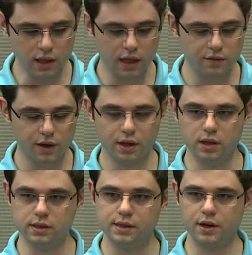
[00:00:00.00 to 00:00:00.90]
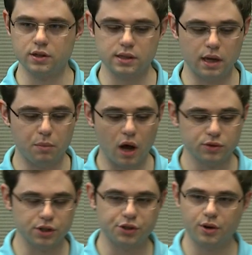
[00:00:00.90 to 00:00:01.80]
And finally, there is a
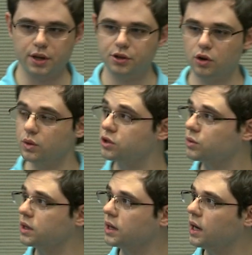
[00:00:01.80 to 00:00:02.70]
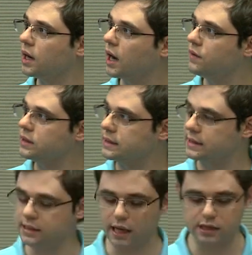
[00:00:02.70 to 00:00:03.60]
bounds iterator, which we haven't
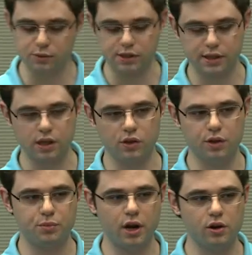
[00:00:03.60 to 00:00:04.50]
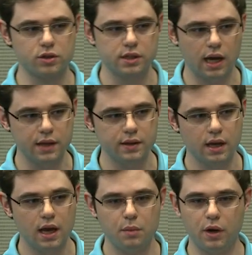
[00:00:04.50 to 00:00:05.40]
seen explicitly on the prior slide,
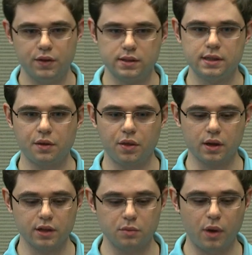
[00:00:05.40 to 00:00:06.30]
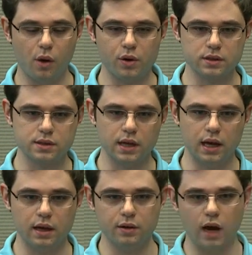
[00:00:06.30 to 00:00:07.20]
but it's the thing that powers
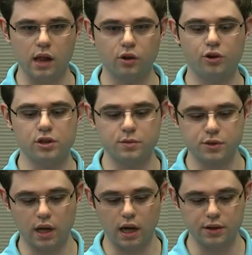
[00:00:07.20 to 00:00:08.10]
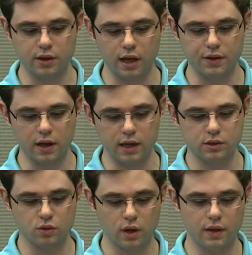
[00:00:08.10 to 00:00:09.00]
the algorithms and letting
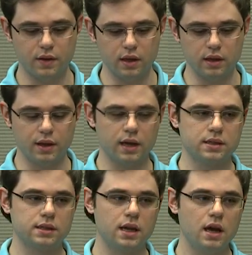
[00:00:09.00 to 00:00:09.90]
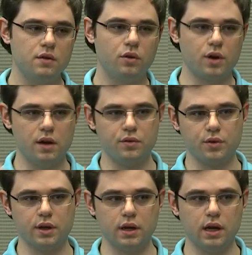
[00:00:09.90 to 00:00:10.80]
us to get index for
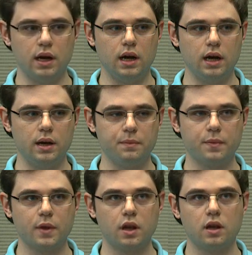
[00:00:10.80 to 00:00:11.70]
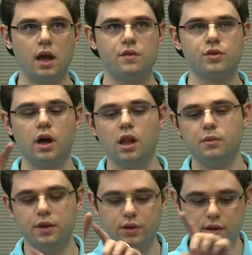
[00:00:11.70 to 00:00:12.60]
every uh, every
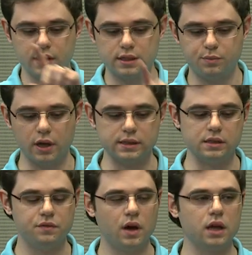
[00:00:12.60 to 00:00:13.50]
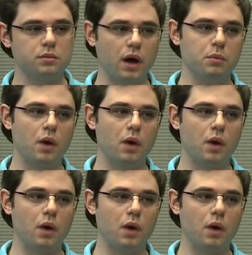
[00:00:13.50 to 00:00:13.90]
element in the space defined by